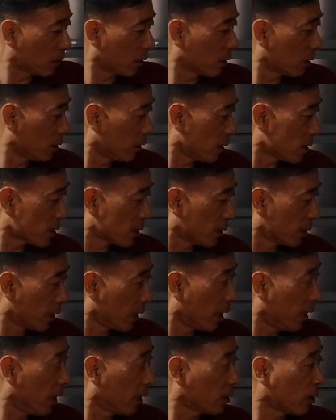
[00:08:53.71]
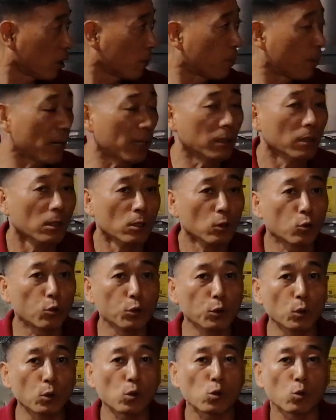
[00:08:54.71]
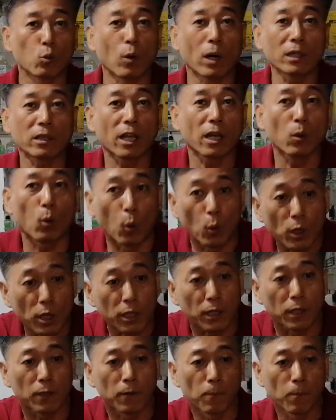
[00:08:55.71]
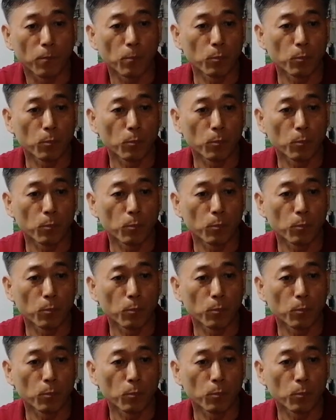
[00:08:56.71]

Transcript: the distal the electric pan to use 110 only.